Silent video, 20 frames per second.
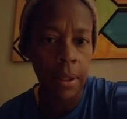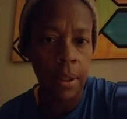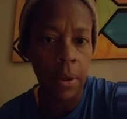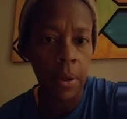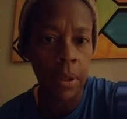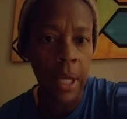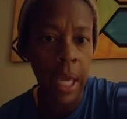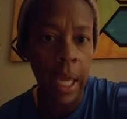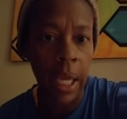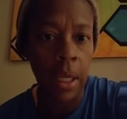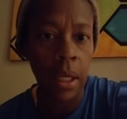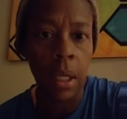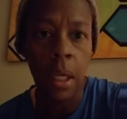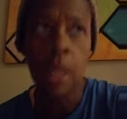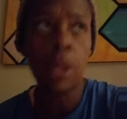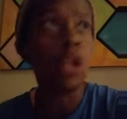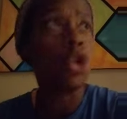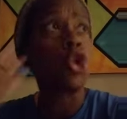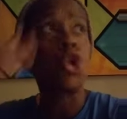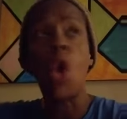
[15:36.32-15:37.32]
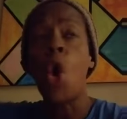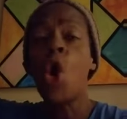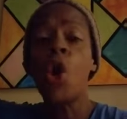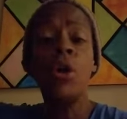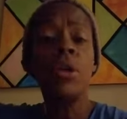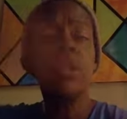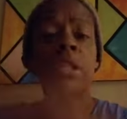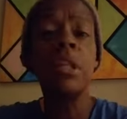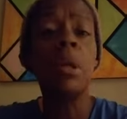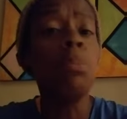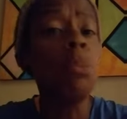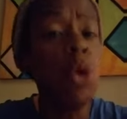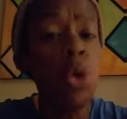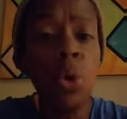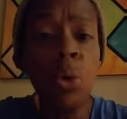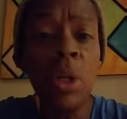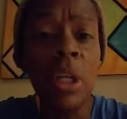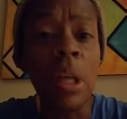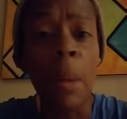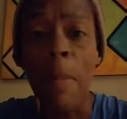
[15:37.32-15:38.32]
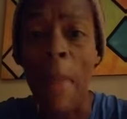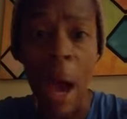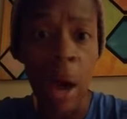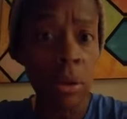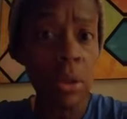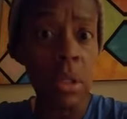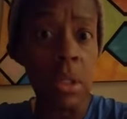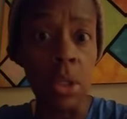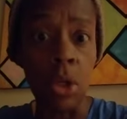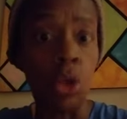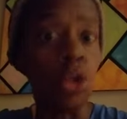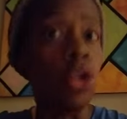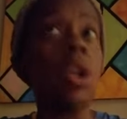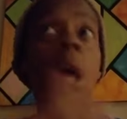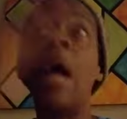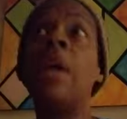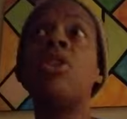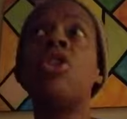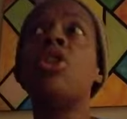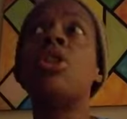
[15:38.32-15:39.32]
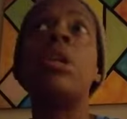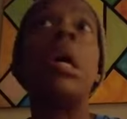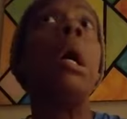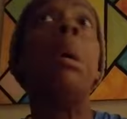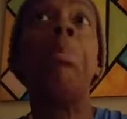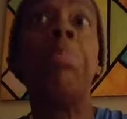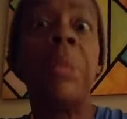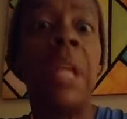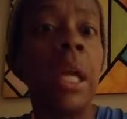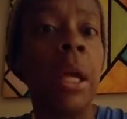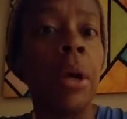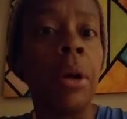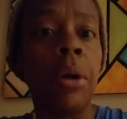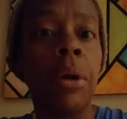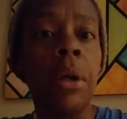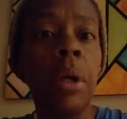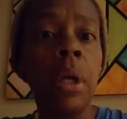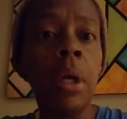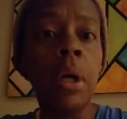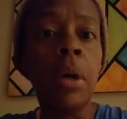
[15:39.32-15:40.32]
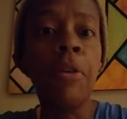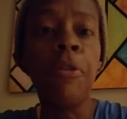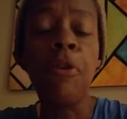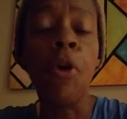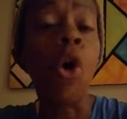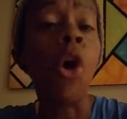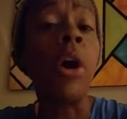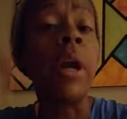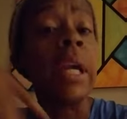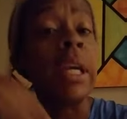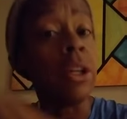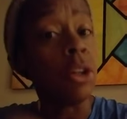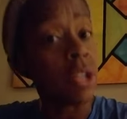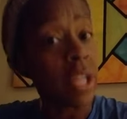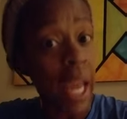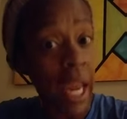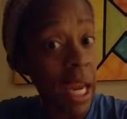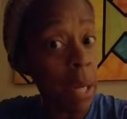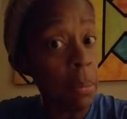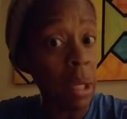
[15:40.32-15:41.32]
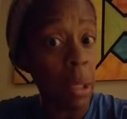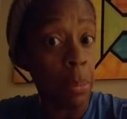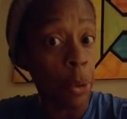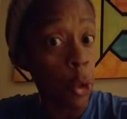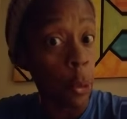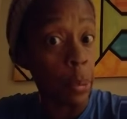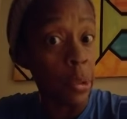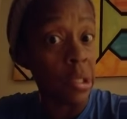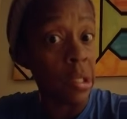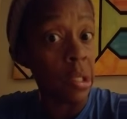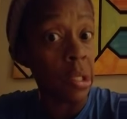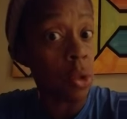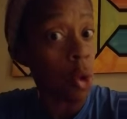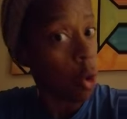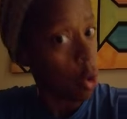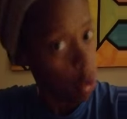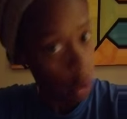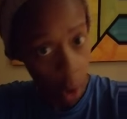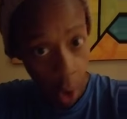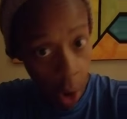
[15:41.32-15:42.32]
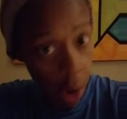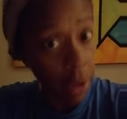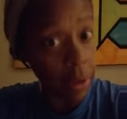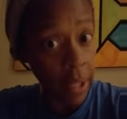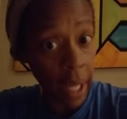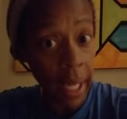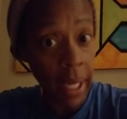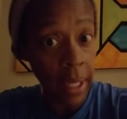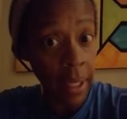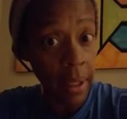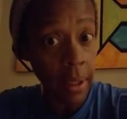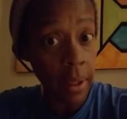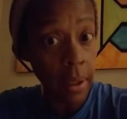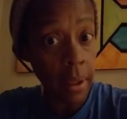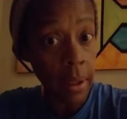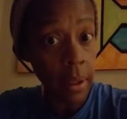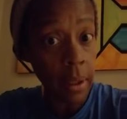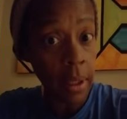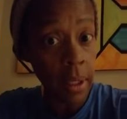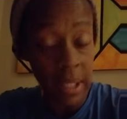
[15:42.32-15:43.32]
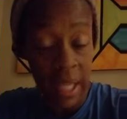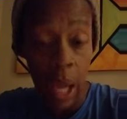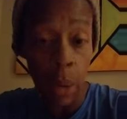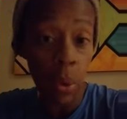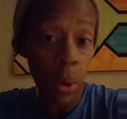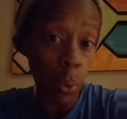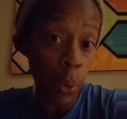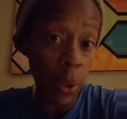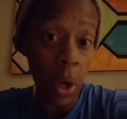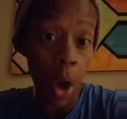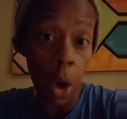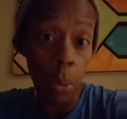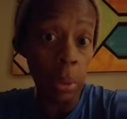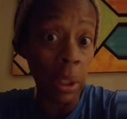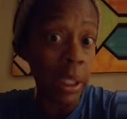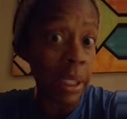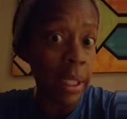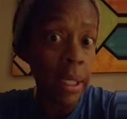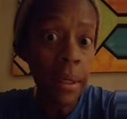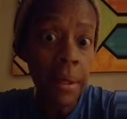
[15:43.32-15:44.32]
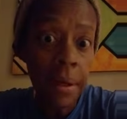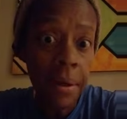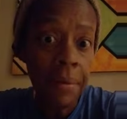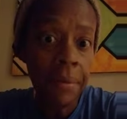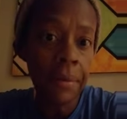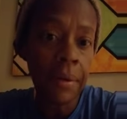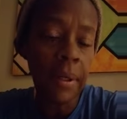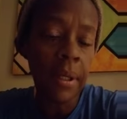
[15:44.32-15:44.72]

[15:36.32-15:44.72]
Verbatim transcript: Okay, the stars and the moon and the mountains are not just up there for our entertainment purposes, or are they? Is that what we all believe?